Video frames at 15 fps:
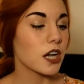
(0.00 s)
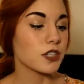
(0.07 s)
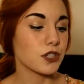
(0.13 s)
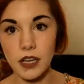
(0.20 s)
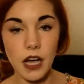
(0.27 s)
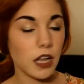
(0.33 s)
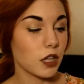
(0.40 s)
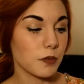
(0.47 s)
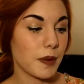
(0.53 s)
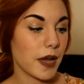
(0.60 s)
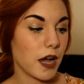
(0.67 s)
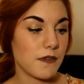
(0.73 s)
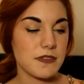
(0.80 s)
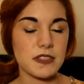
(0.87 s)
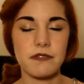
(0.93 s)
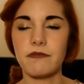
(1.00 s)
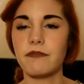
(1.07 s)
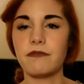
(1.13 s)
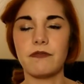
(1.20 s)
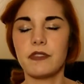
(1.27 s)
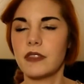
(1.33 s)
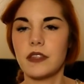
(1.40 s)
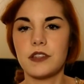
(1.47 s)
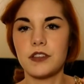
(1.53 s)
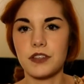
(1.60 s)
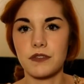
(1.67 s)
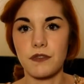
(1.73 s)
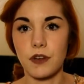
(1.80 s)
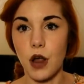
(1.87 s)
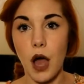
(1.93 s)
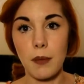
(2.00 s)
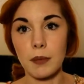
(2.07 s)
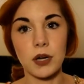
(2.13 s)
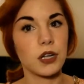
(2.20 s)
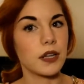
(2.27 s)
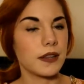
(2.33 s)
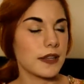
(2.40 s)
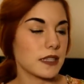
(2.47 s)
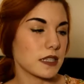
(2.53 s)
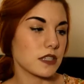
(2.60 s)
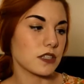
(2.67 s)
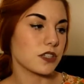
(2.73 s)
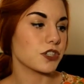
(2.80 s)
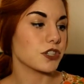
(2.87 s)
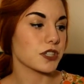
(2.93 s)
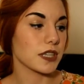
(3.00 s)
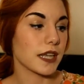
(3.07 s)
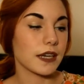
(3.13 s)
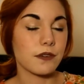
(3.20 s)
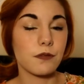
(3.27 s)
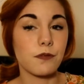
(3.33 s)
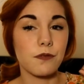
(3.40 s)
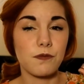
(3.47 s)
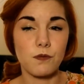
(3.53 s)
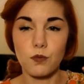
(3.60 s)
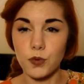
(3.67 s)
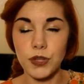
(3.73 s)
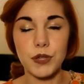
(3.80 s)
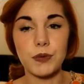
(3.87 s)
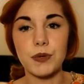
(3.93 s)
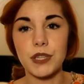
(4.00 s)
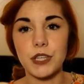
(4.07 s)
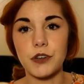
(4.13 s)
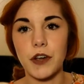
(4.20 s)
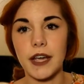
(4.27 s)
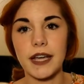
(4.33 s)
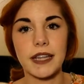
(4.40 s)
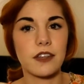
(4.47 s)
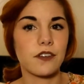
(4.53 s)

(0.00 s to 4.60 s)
The color payoff is just phenomenal, and this is just like really great.